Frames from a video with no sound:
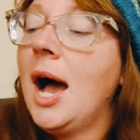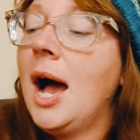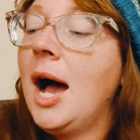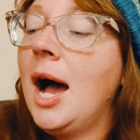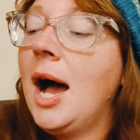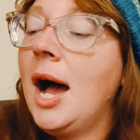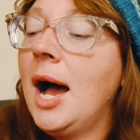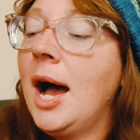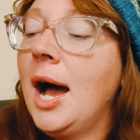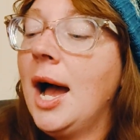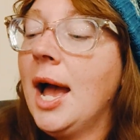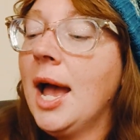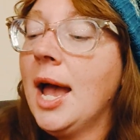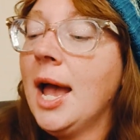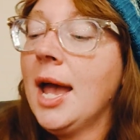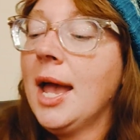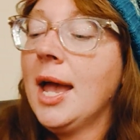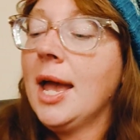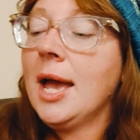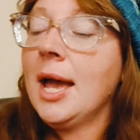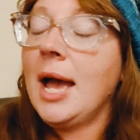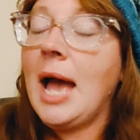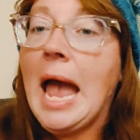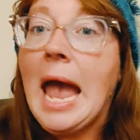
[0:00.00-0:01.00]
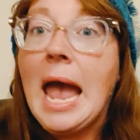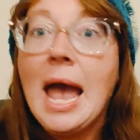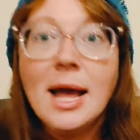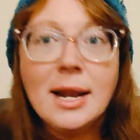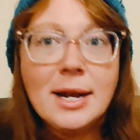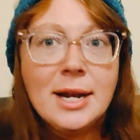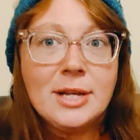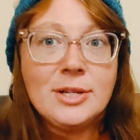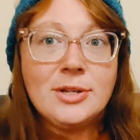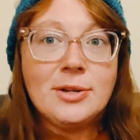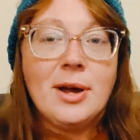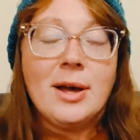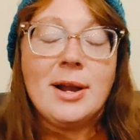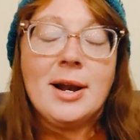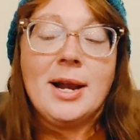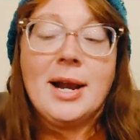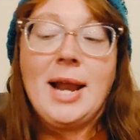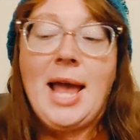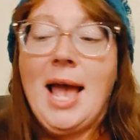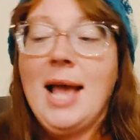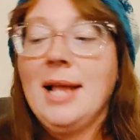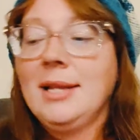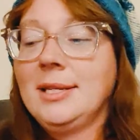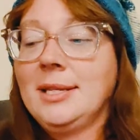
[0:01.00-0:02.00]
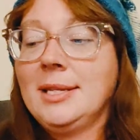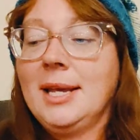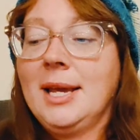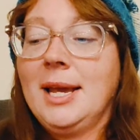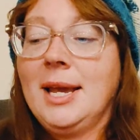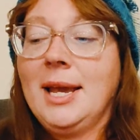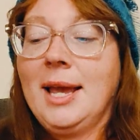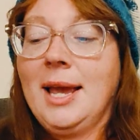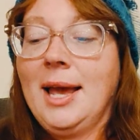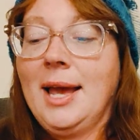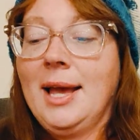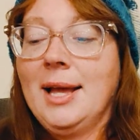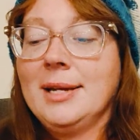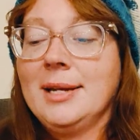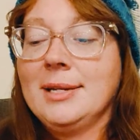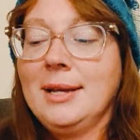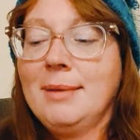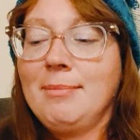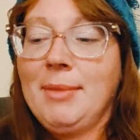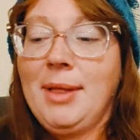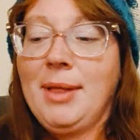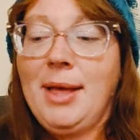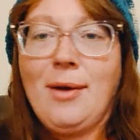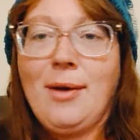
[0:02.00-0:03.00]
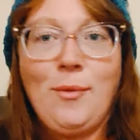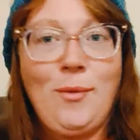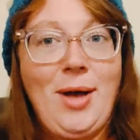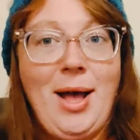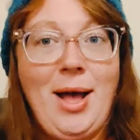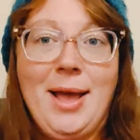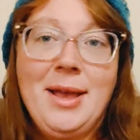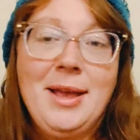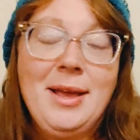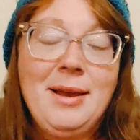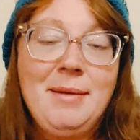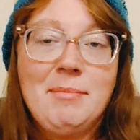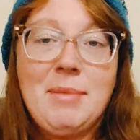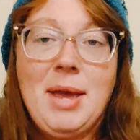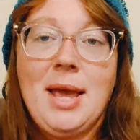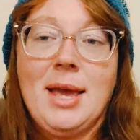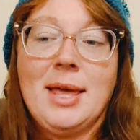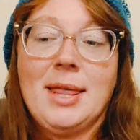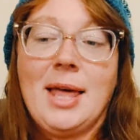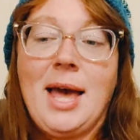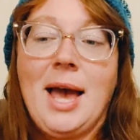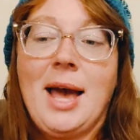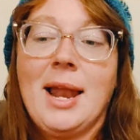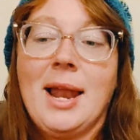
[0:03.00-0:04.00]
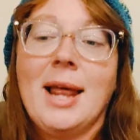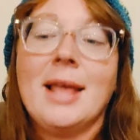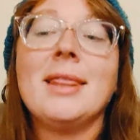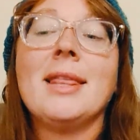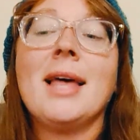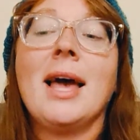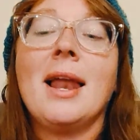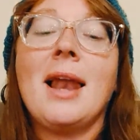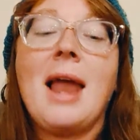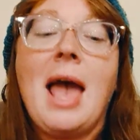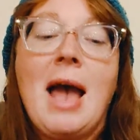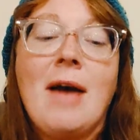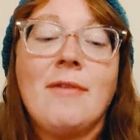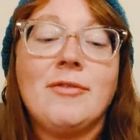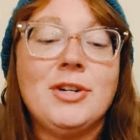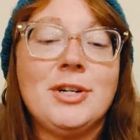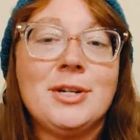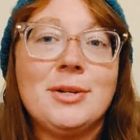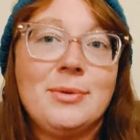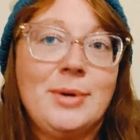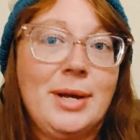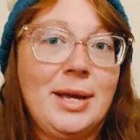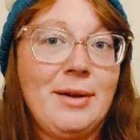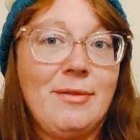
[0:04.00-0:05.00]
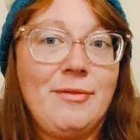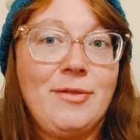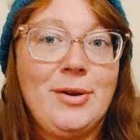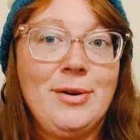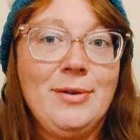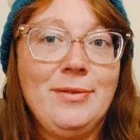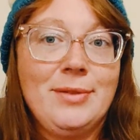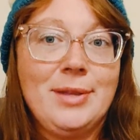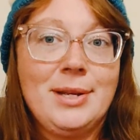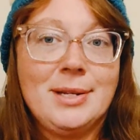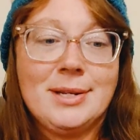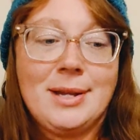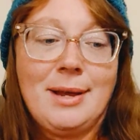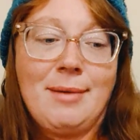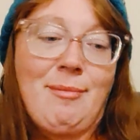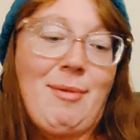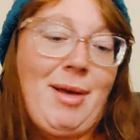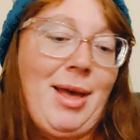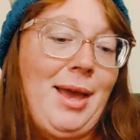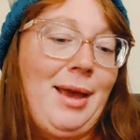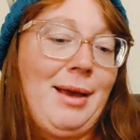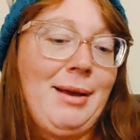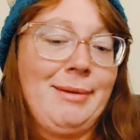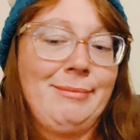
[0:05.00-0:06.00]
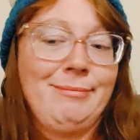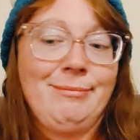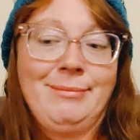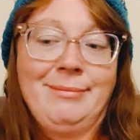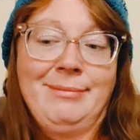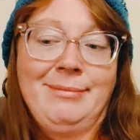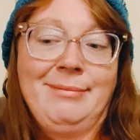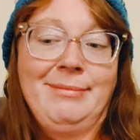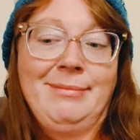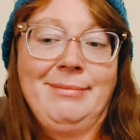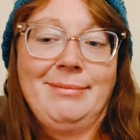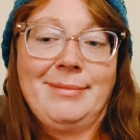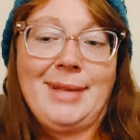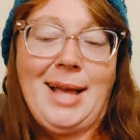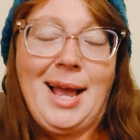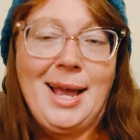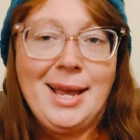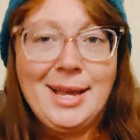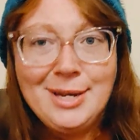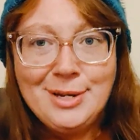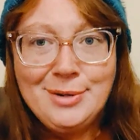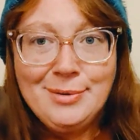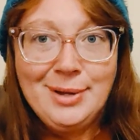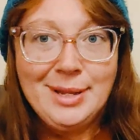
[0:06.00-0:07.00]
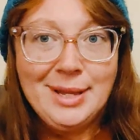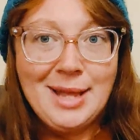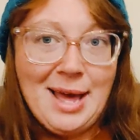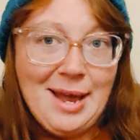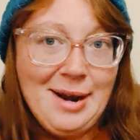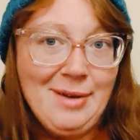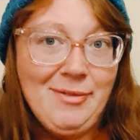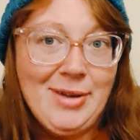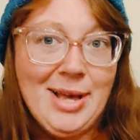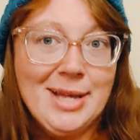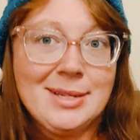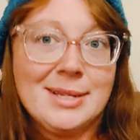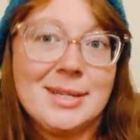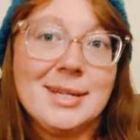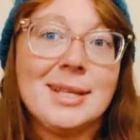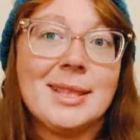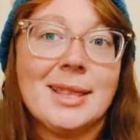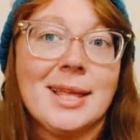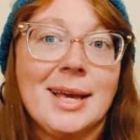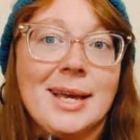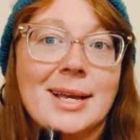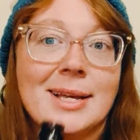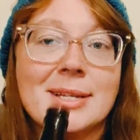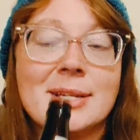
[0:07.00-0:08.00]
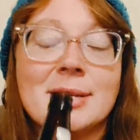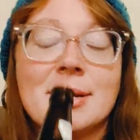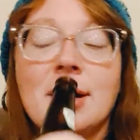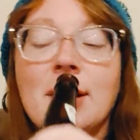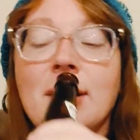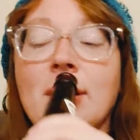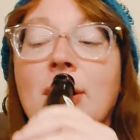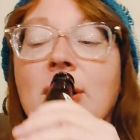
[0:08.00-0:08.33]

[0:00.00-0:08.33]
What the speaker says: And I saw it on Etsy and I'm like, well, I can make that. And then after doing a few of these, I'm like, I can do a lot of Etsy things.